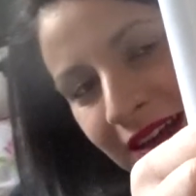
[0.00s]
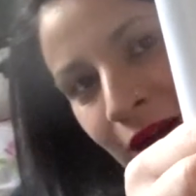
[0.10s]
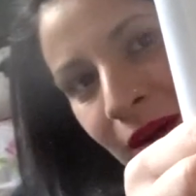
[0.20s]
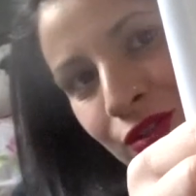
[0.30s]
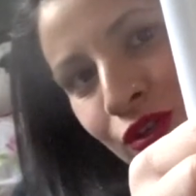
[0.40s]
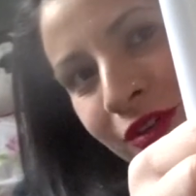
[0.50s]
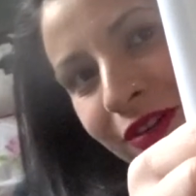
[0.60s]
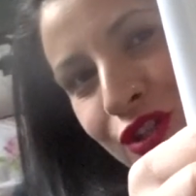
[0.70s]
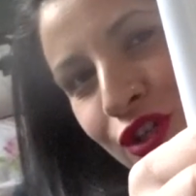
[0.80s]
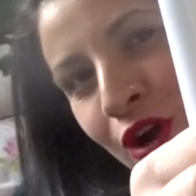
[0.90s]
And now I don't know if
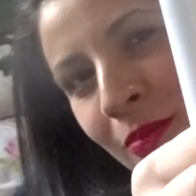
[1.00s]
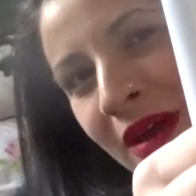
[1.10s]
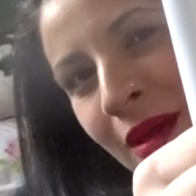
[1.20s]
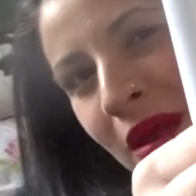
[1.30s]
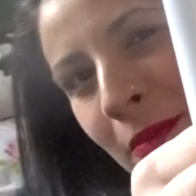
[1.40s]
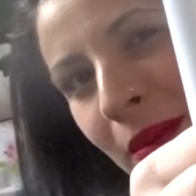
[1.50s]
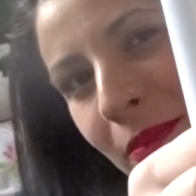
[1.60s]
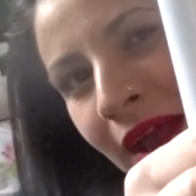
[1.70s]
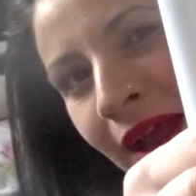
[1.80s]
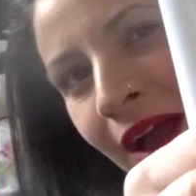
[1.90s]
I should have gone maybe a bit
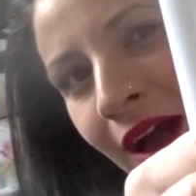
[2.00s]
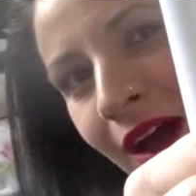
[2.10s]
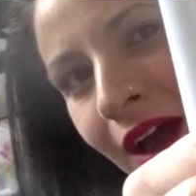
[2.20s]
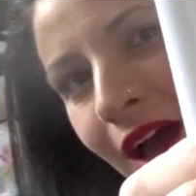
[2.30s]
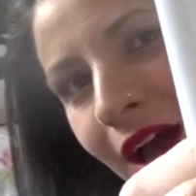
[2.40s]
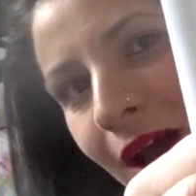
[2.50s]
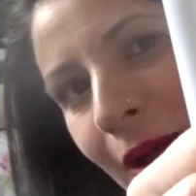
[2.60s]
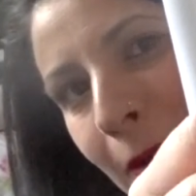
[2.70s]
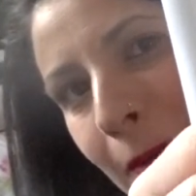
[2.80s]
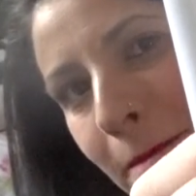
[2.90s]
pinker,
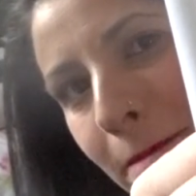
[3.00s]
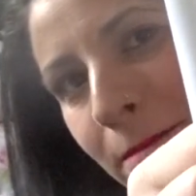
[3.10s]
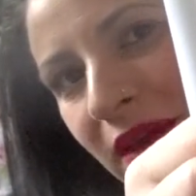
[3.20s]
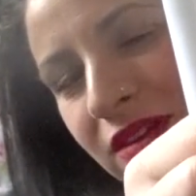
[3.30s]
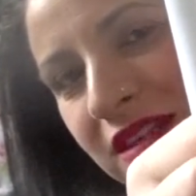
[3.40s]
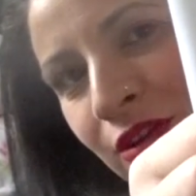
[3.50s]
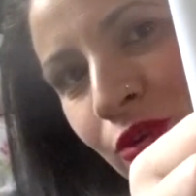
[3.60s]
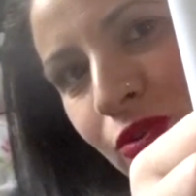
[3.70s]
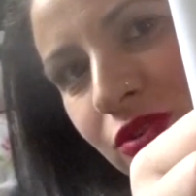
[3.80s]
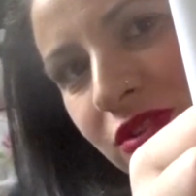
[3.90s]
because it
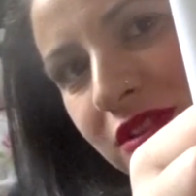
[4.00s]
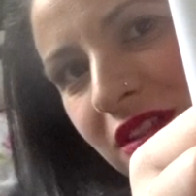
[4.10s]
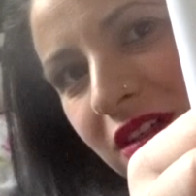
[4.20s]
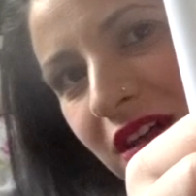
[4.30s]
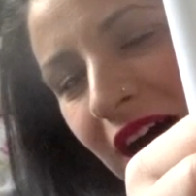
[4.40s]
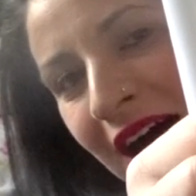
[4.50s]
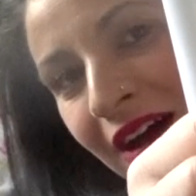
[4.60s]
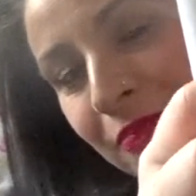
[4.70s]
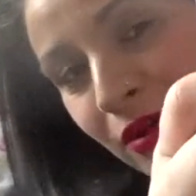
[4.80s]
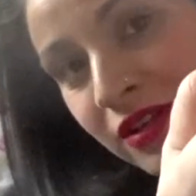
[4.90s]
looks,
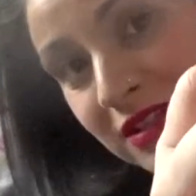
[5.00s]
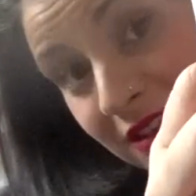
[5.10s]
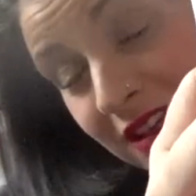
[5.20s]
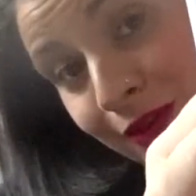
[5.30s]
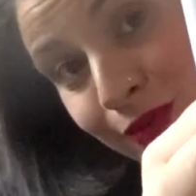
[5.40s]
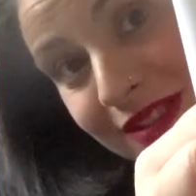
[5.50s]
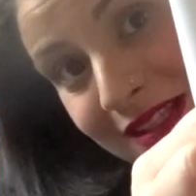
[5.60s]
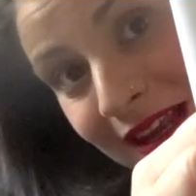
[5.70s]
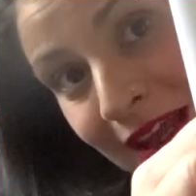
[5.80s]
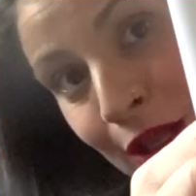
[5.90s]
I personally think it looks
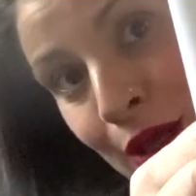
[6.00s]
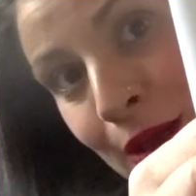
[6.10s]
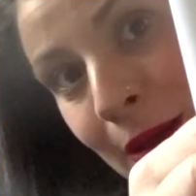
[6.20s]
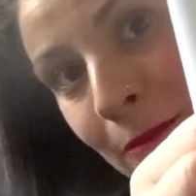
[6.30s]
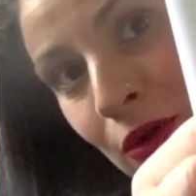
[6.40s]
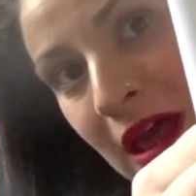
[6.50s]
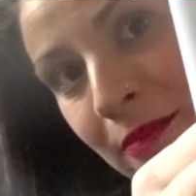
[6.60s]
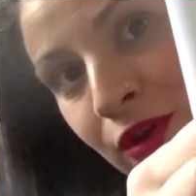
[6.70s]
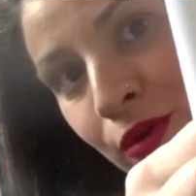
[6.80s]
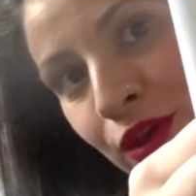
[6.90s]
silly, but let
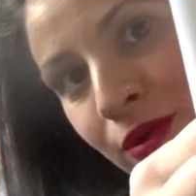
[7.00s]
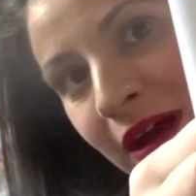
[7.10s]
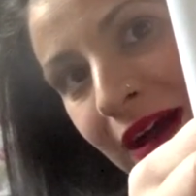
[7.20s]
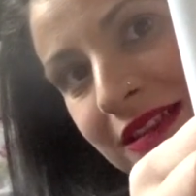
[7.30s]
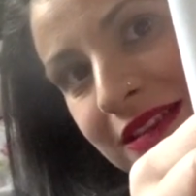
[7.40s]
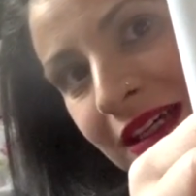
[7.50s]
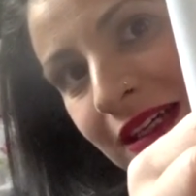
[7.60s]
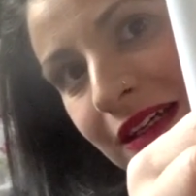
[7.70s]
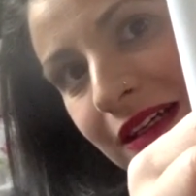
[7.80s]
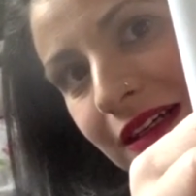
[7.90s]
me know what you guys
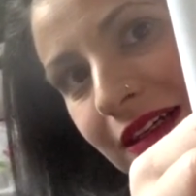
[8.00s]
think.